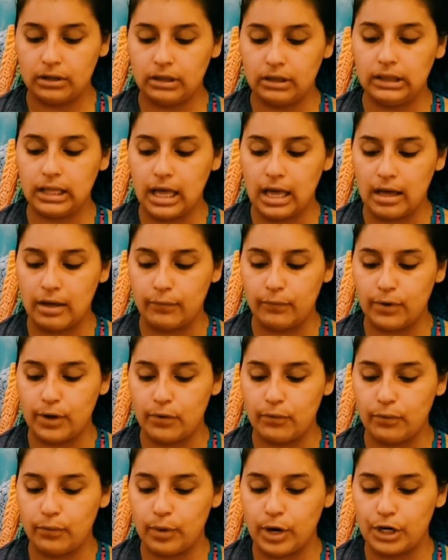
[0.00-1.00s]
love
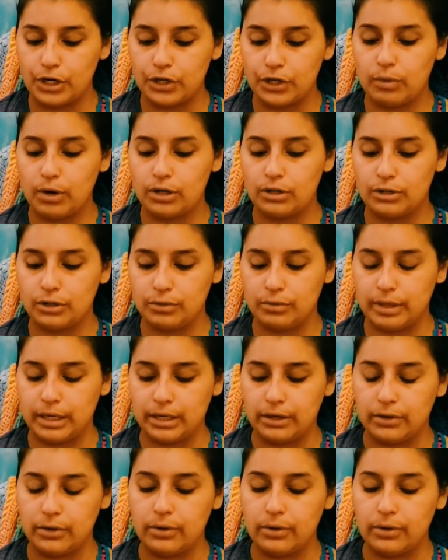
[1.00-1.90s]
of what you are doing